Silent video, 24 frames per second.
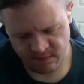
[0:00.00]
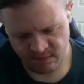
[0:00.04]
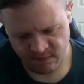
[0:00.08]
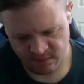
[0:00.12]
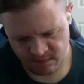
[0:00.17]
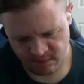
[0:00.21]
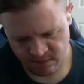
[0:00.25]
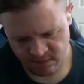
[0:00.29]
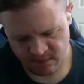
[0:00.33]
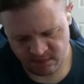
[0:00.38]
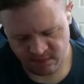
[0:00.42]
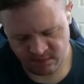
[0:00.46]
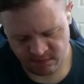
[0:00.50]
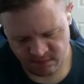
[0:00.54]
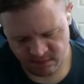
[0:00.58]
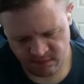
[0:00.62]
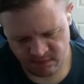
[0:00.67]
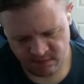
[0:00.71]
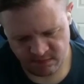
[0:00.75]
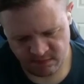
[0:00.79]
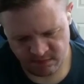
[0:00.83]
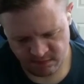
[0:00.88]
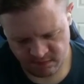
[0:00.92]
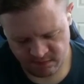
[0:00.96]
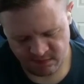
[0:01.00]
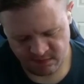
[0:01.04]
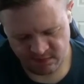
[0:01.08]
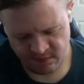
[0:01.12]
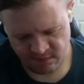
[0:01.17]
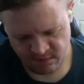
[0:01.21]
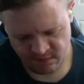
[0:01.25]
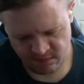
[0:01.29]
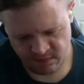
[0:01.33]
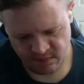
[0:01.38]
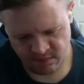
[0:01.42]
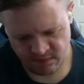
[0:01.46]

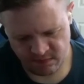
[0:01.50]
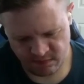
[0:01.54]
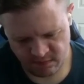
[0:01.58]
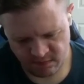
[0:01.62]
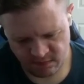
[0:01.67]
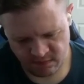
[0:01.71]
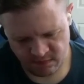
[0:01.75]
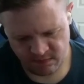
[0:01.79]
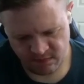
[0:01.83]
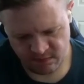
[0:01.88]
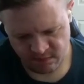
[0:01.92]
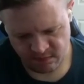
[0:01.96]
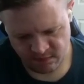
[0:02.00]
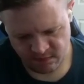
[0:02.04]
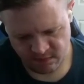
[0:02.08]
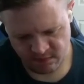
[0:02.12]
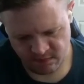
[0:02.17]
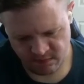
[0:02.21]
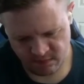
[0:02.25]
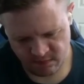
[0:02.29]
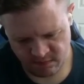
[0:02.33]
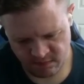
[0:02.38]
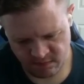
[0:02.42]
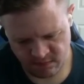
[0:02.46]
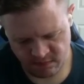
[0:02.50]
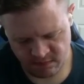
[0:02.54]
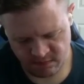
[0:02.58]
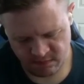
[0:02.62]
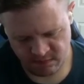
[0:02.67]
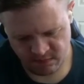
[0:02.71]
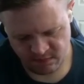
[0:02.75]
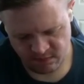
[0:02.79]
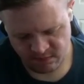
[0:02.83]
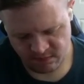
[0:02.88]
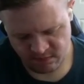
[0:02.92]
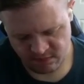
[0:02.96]

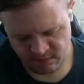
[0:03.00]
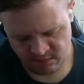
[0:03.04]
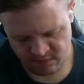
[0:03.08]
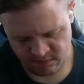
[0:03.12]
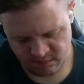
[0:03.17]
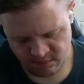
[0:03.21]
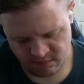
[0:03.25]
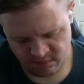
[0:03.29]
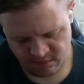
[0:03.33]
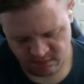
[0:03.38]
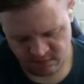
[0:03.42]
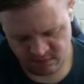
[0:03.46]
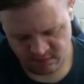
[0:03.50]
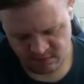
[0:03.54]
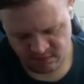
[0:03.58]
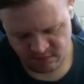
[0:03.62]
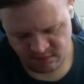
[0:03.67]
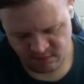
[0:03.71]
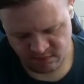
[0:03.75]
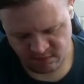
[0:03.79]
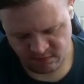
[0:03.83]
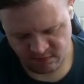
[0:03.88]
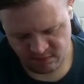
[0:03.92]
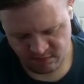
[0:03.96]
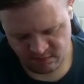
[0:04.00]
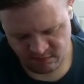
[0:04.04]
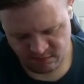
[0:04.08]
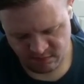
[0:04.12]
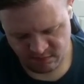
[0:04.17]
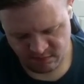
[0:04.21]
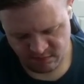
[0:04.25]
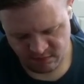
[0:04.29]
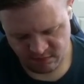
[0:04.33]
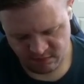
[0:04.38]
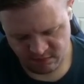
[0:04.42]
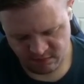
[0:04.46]

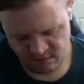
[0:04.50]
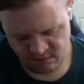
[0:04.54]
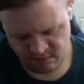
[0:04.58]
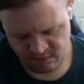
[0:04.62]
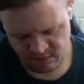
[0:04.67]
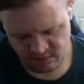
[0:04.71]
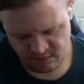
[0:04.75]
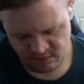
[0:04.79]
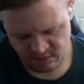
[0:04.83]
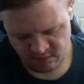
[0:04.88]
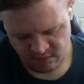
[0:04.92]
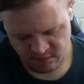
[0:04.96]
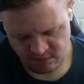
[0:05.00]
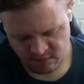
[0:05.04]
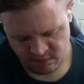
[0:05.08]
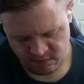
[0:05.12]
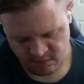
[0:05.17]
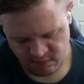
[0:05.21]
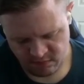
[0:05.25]
[no speech]